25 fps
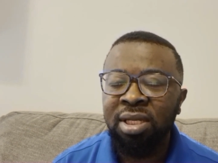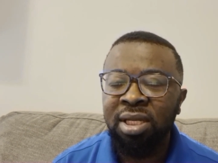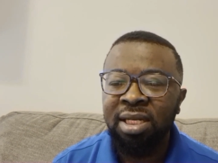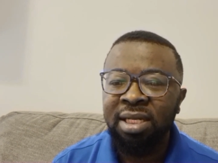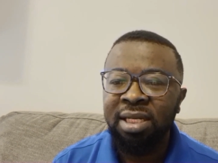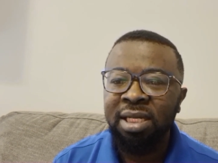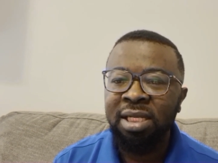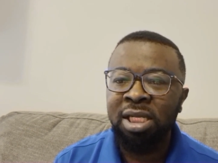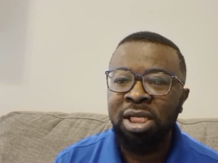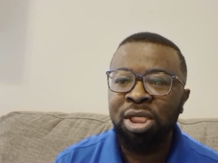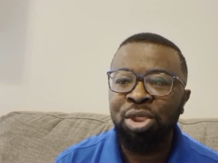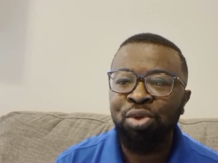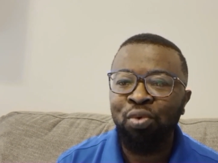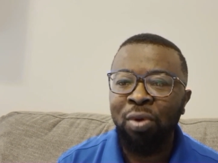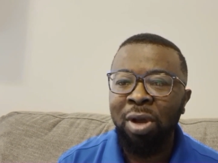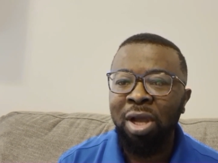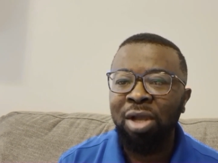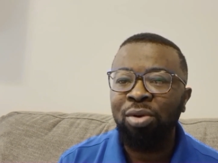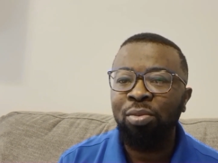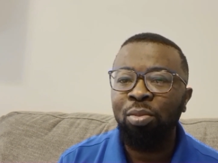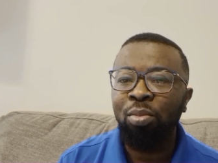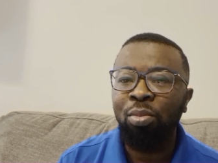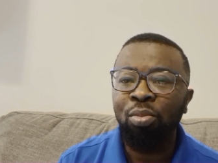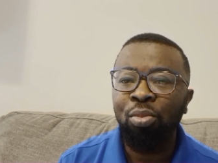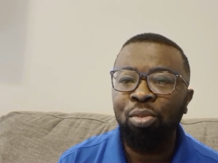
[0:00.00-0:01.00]
this is
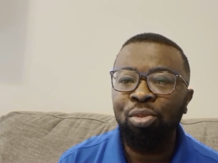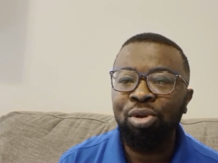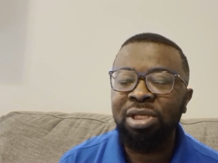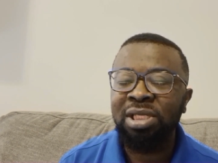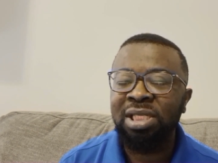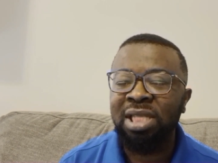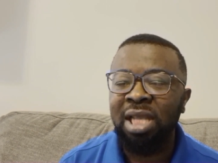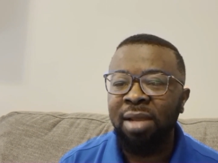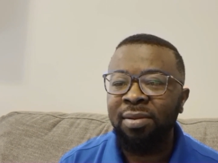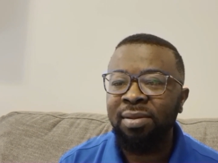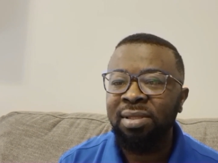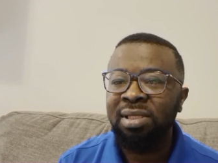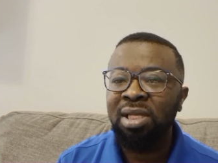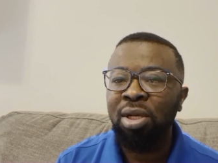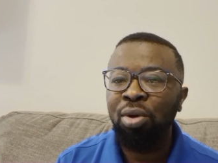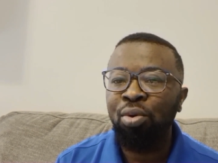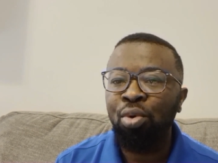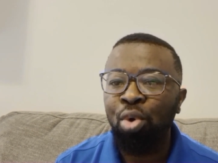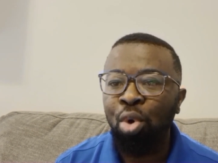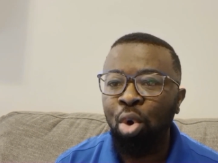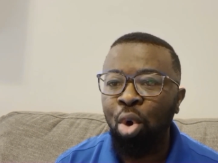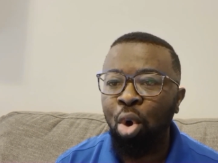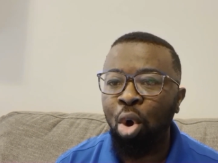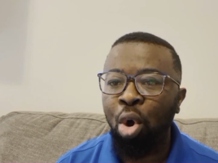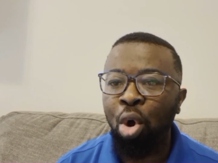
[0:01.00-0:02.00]
what most times they will
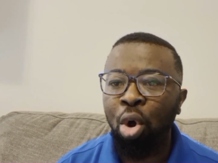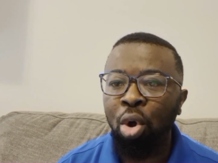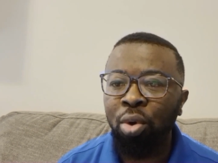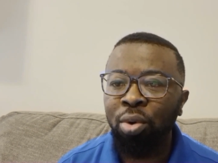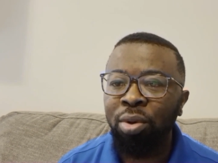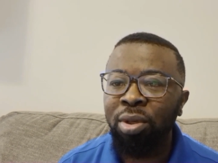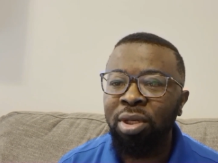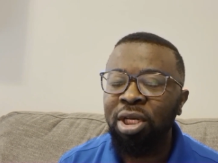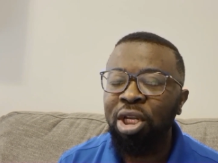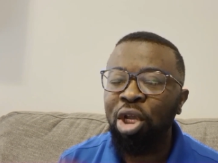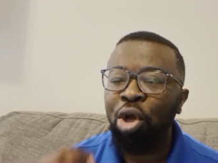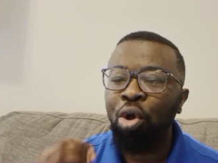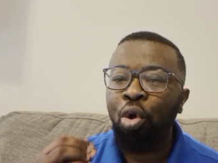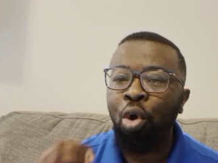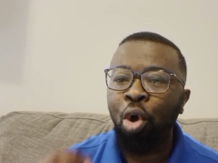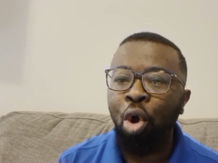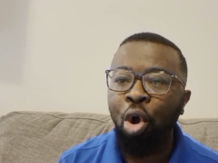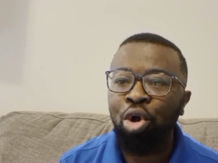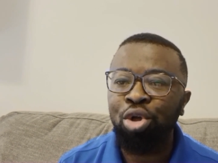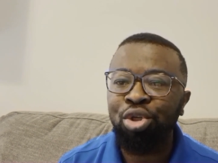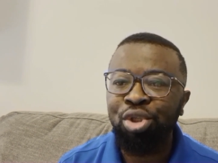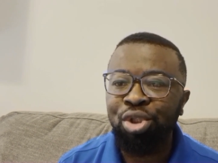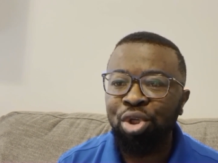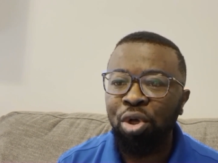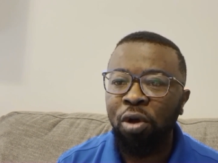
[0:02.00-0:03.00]
call the
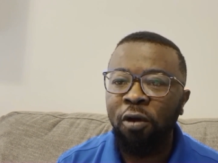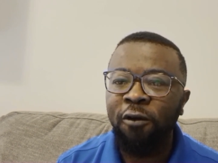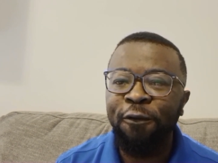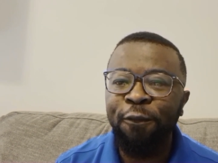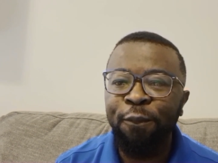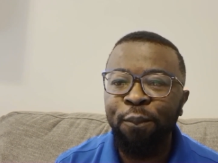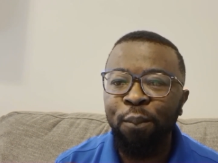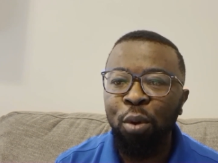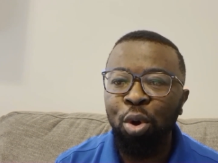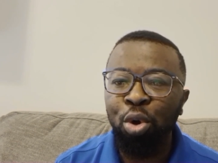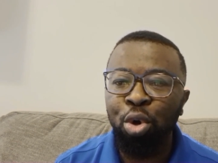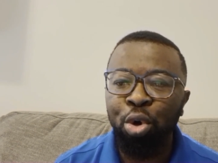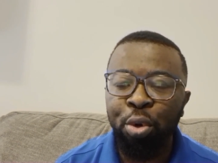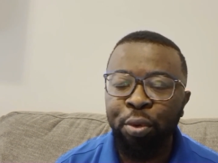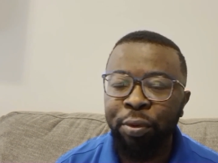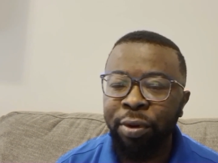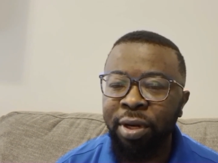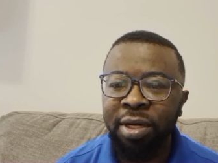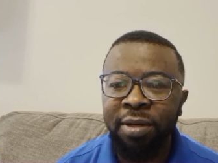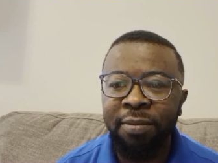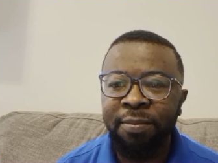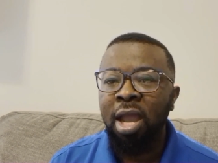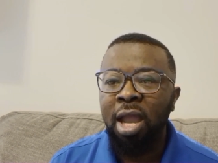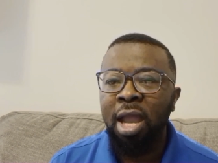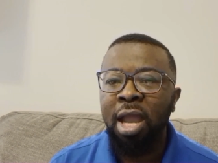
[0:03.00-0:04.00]
cost of borrowing.
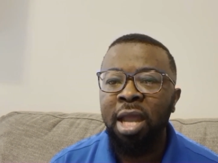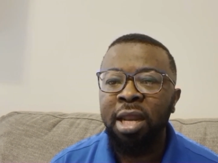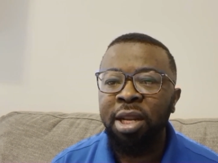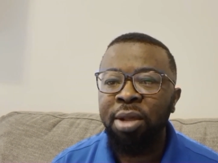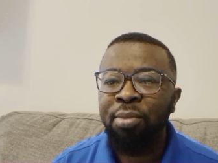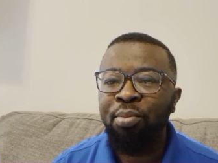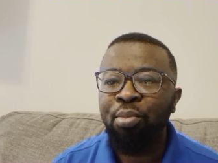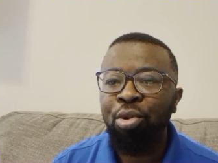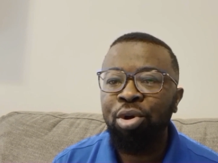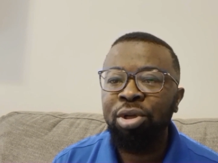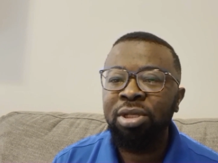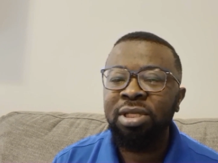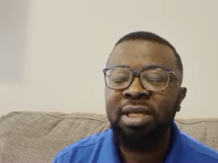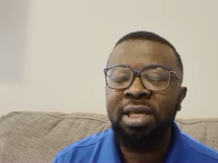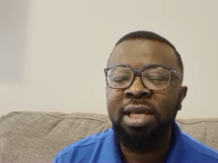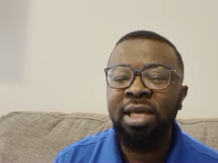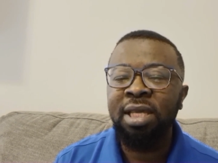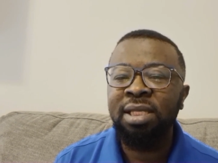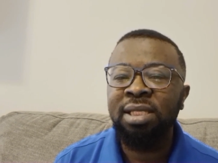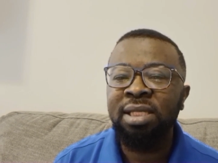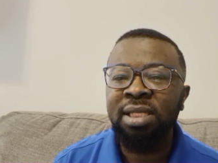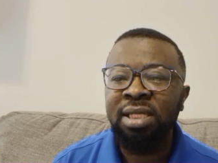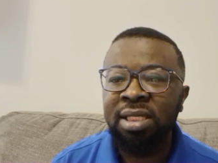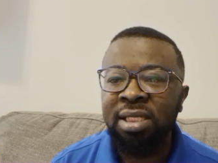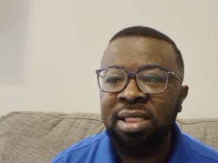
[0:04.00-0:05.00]
And in most
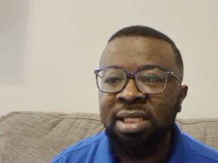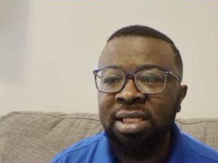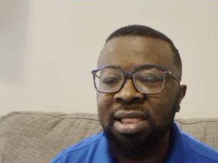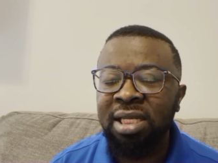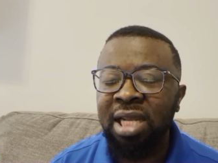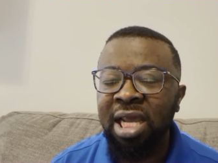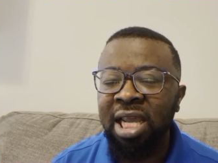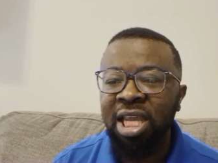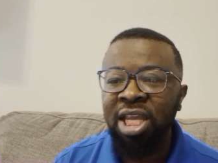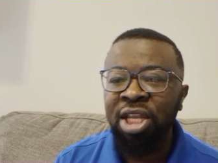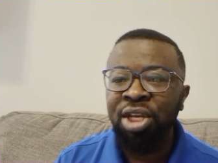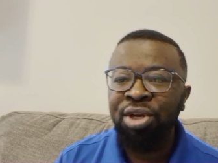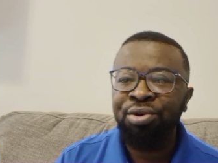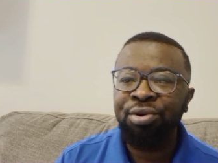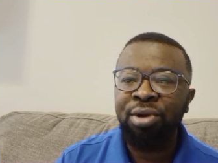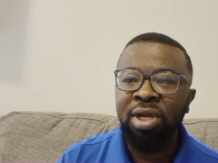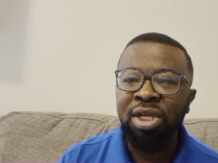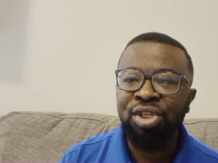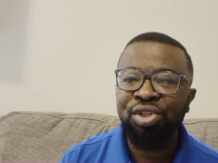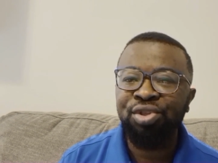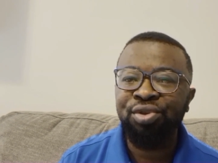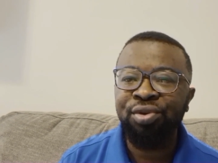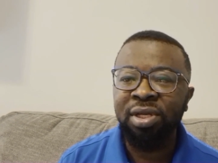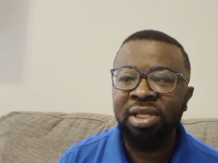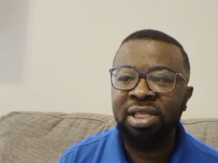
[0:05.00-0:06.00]
cases, the
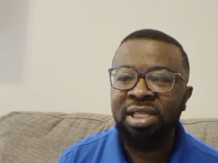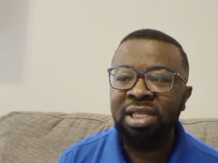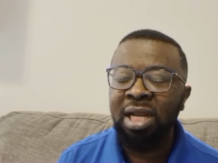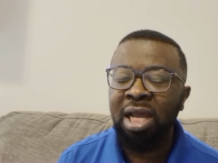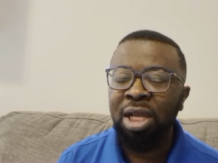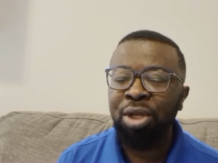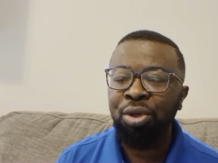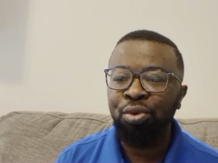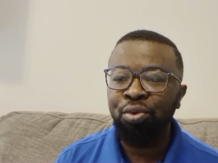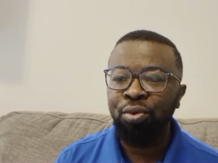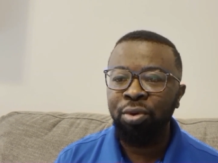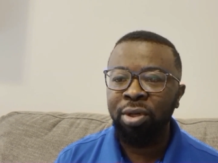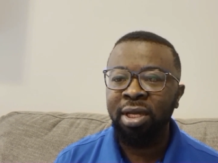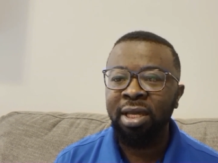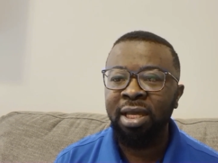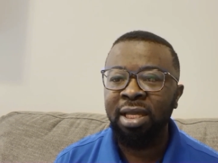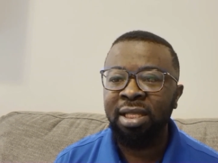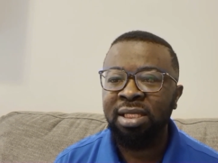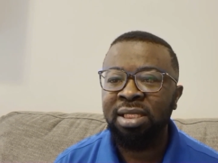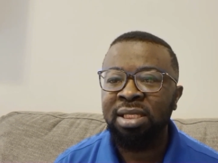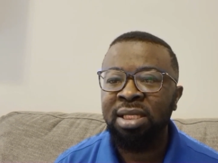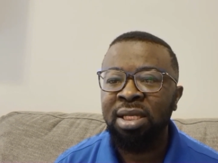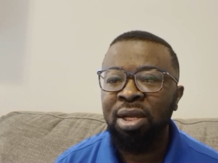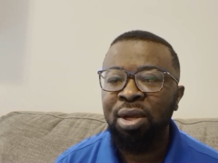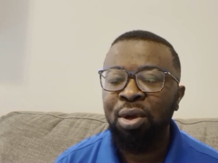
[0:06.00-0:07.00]
interest rate that you will
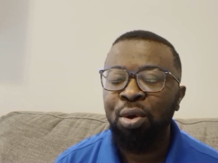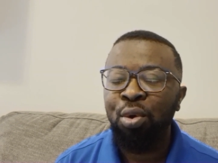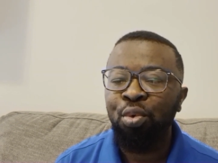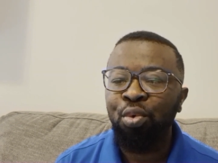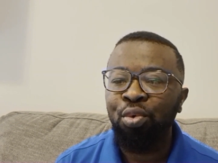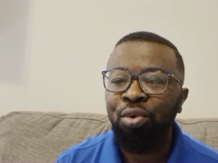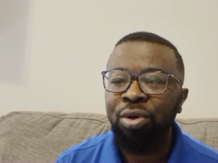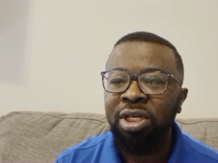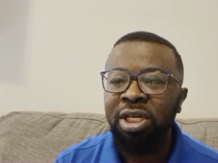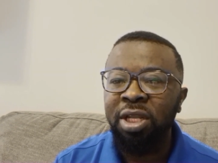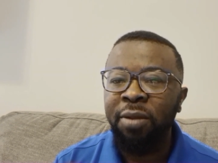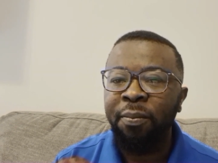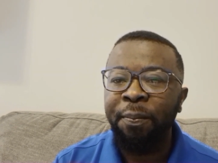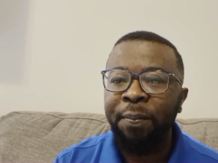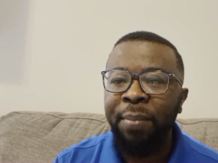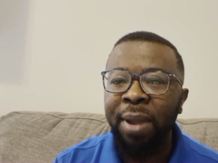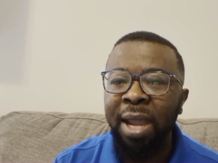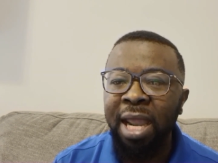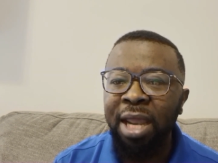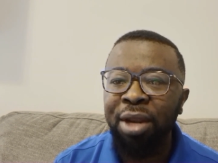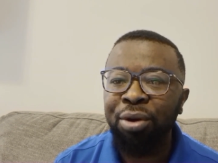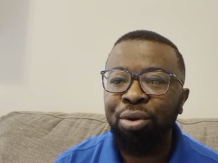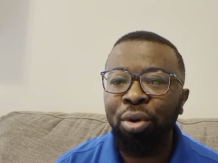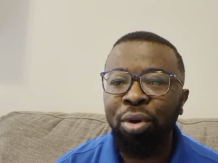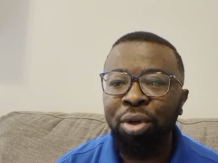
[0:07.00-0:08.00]
get will
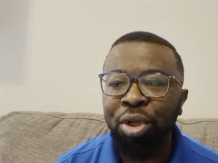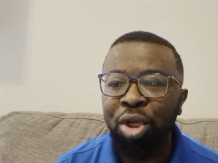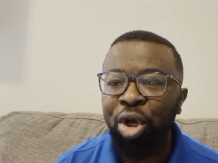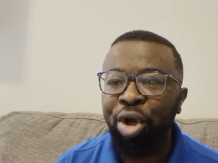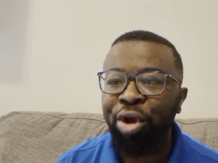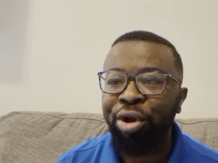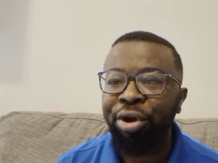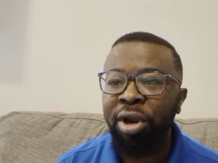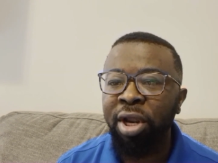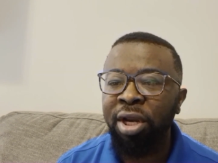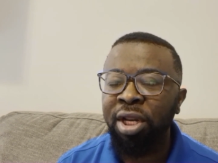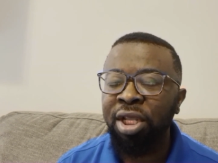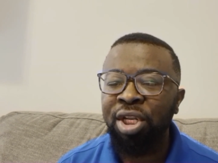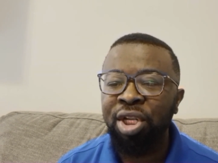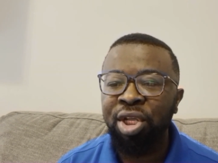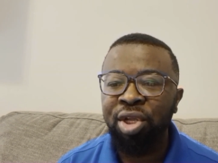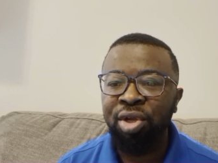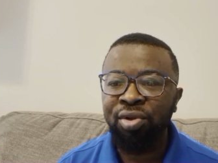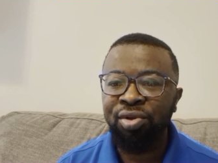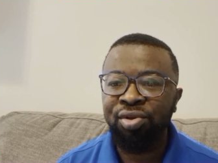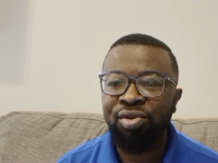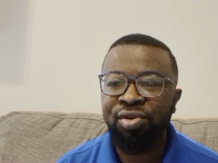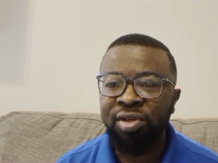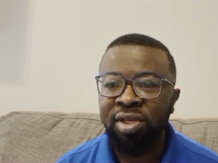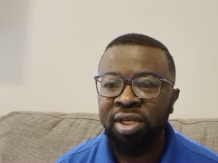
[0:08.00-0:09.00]
depend on your credit
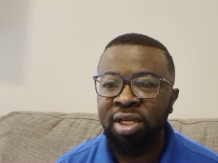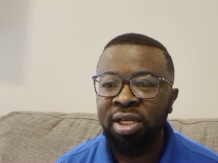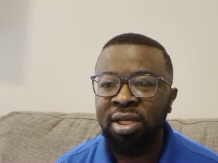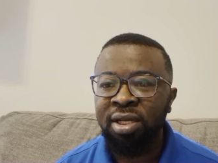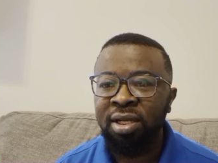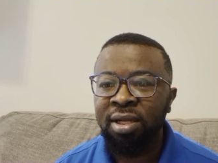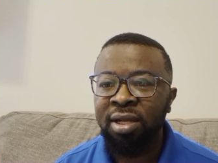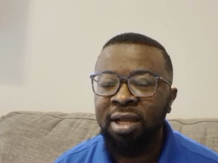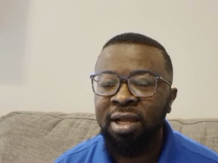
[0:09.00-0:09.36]
history.